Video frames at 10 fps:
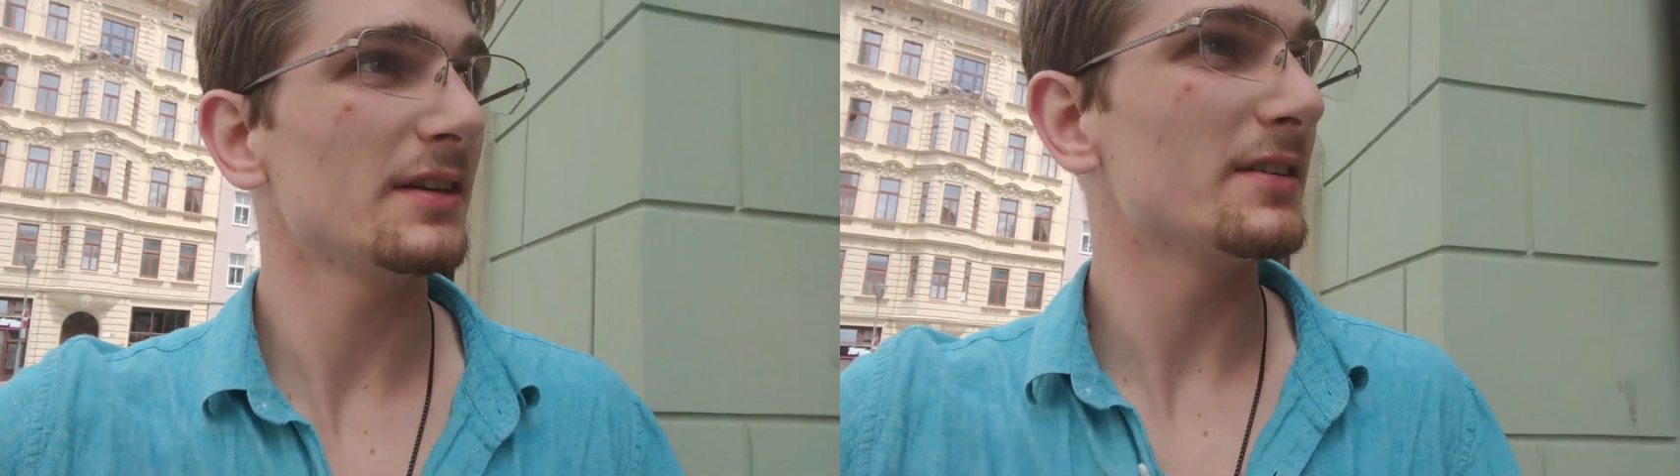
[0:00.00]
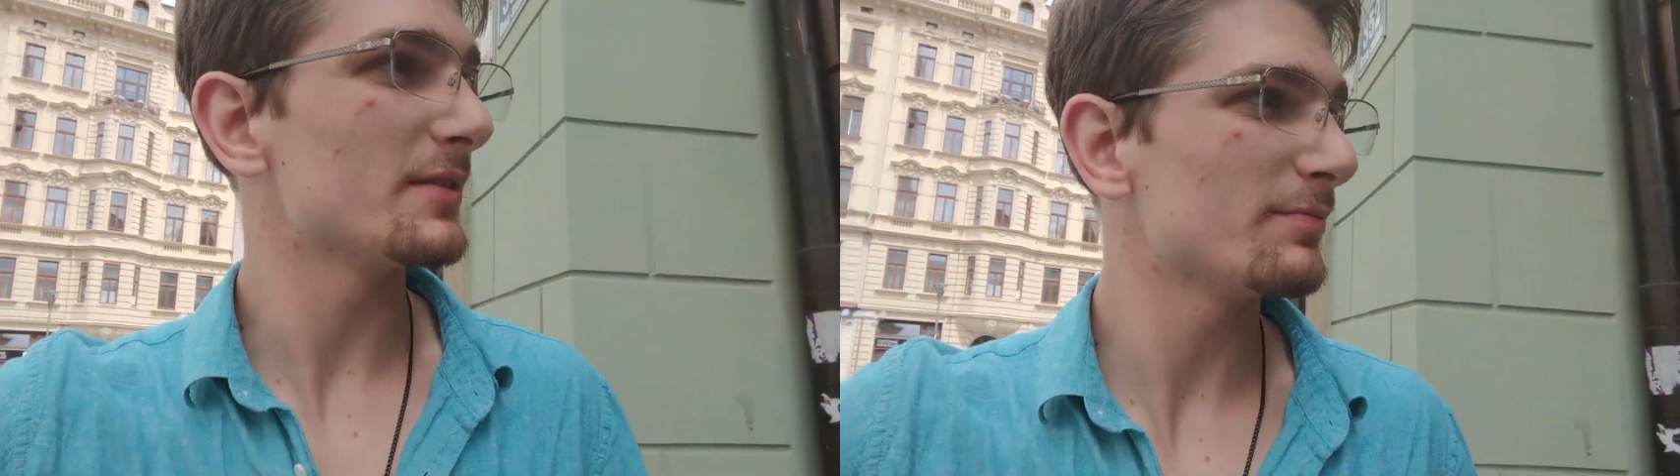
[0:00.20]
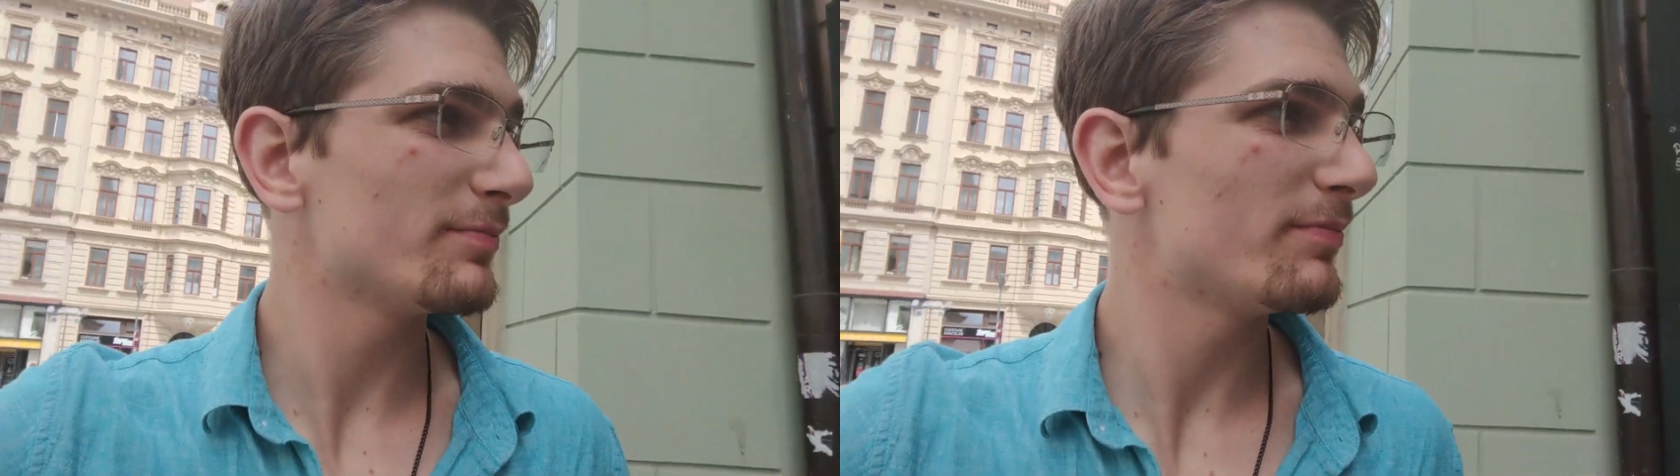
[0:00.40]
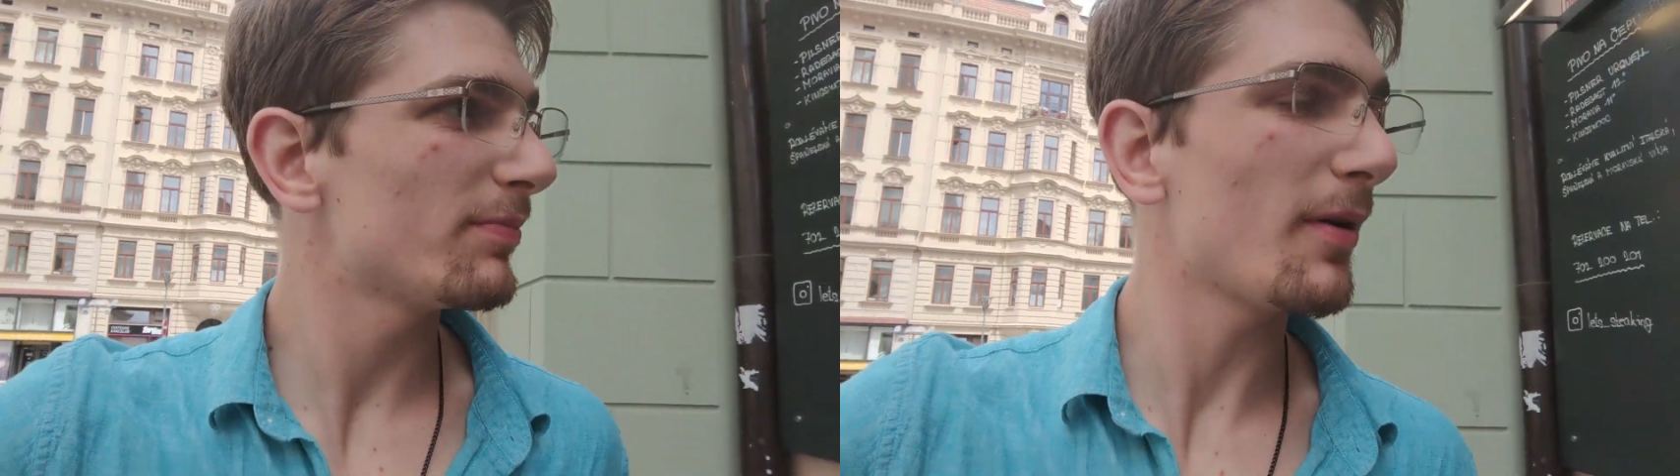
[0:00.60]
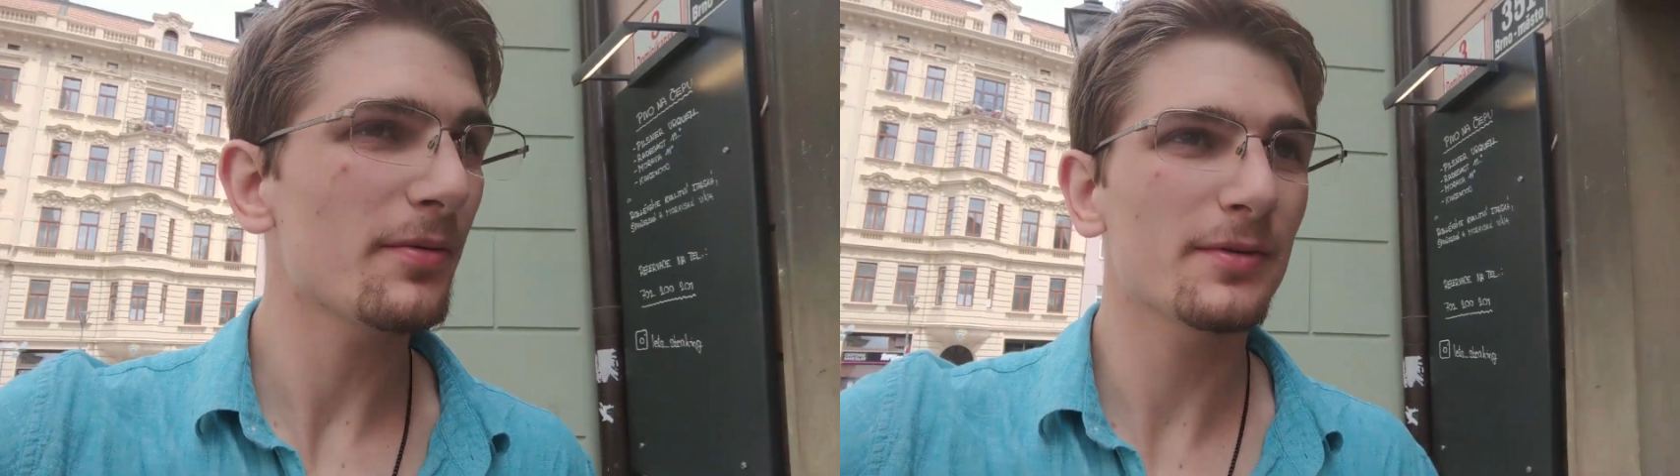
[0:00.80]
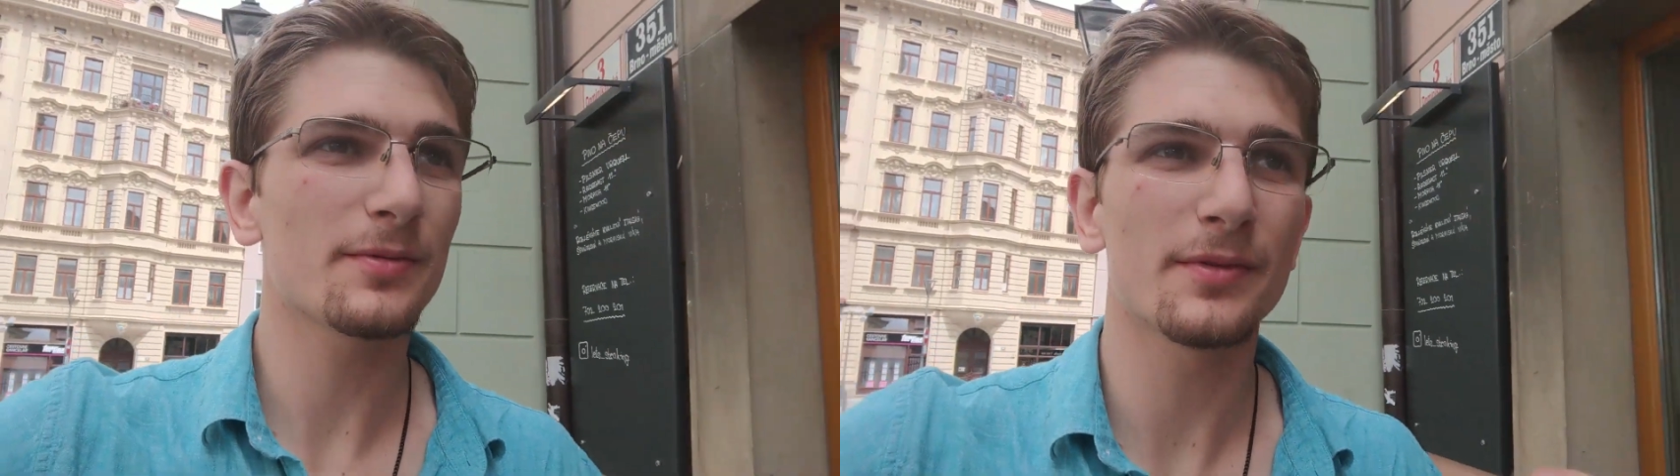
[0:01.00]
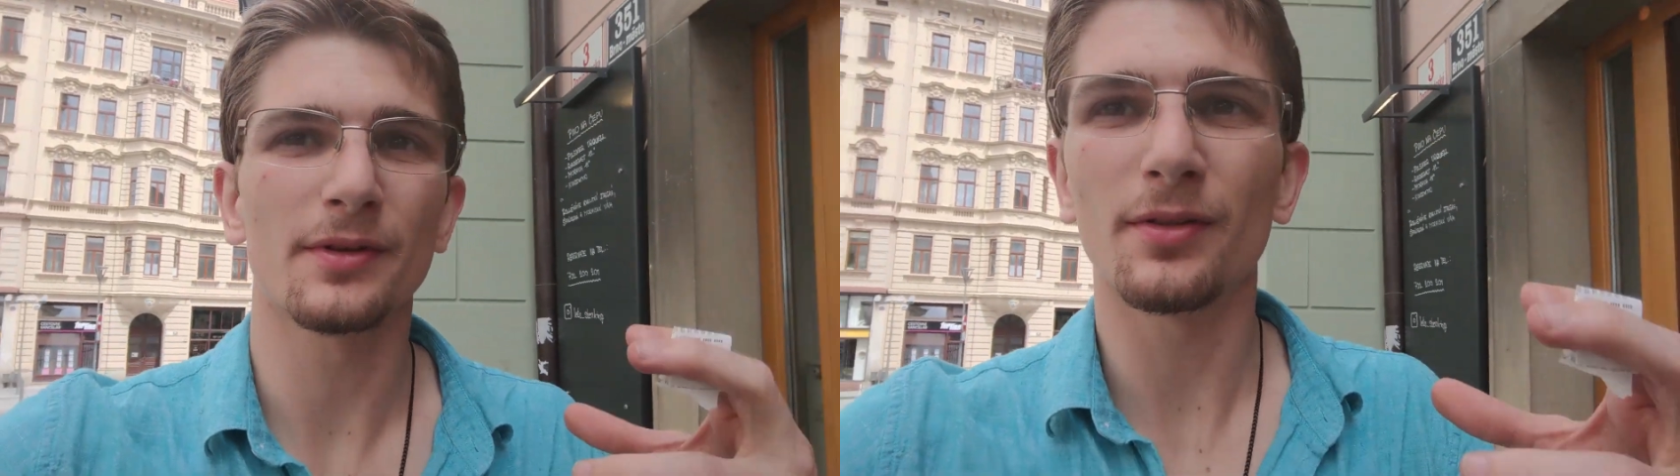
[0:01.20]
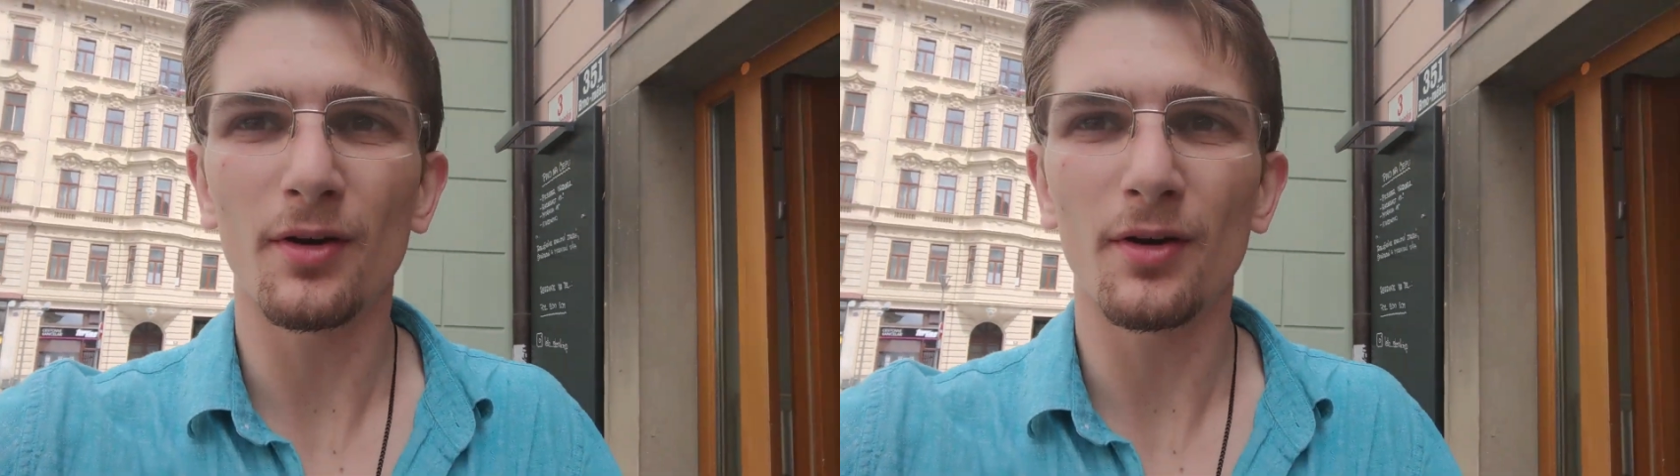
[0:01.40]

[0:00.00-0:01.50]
It is probably one of the